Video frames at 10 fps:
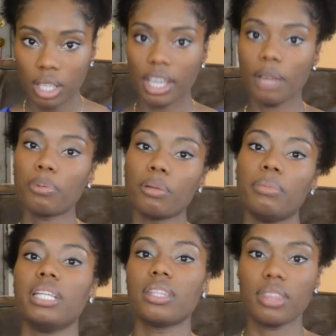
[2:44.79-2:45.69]

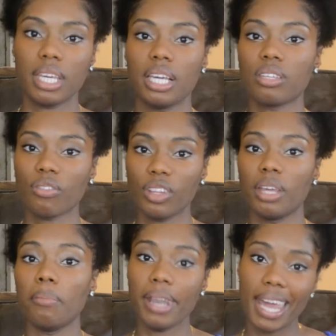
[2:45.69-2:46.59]
implement things for
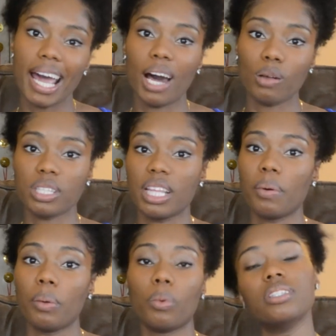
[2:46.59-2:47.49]
them now, so
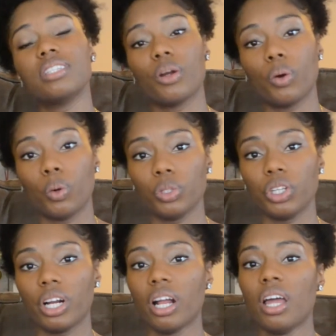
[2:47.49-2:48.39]
that way once they're
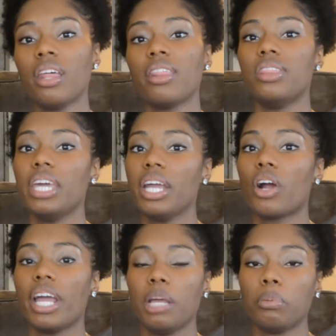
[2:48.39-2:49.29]
older they
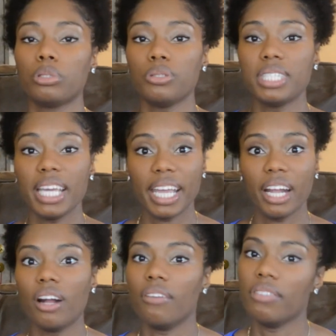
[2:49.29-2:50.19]
are able to take
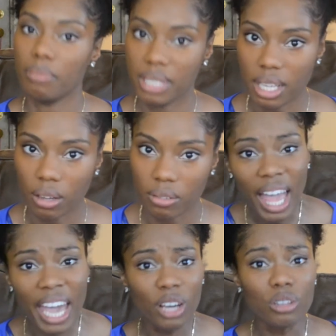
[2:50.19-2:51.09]
care of
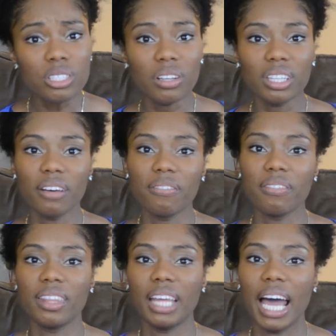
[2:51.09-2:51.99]
themselves. I also love
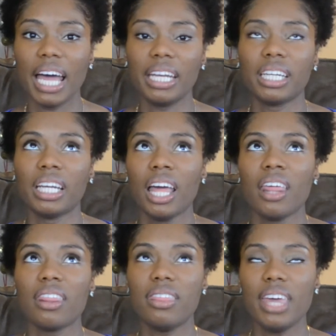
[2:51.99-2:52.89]
that
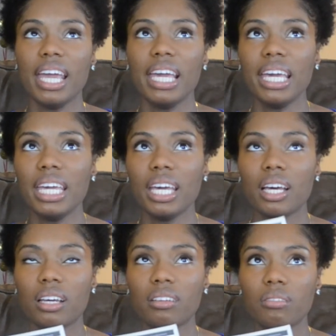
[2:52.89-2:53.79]
they
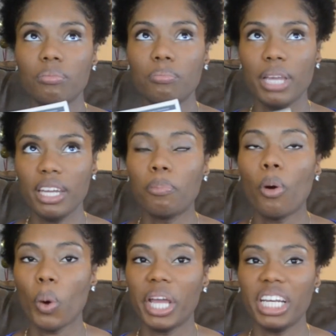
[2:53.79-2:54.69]
made
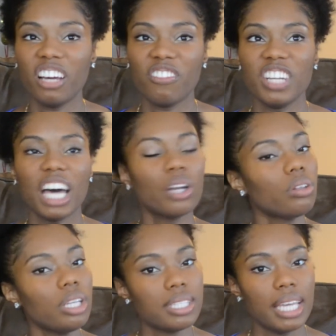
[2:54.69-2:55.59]
a point of not
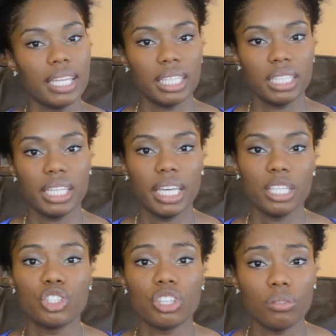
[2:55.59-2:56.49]
only saying that the
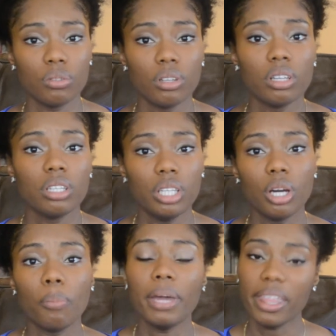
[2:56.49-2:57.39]
kids should, you
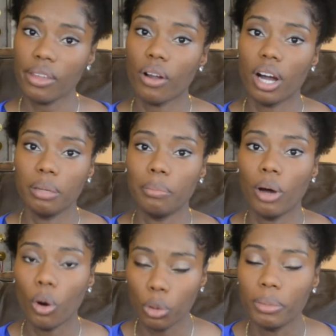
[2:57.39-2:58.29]
know, make their
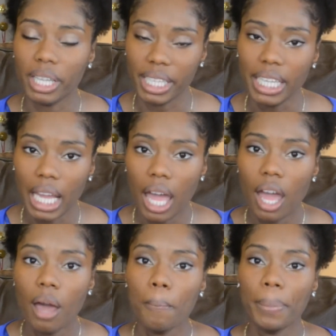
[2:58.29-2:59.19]
own money,
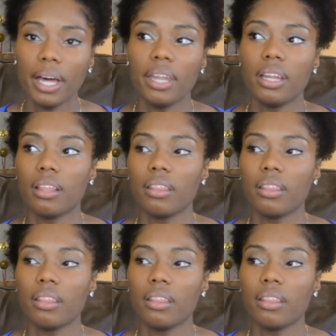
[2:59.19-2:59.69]
but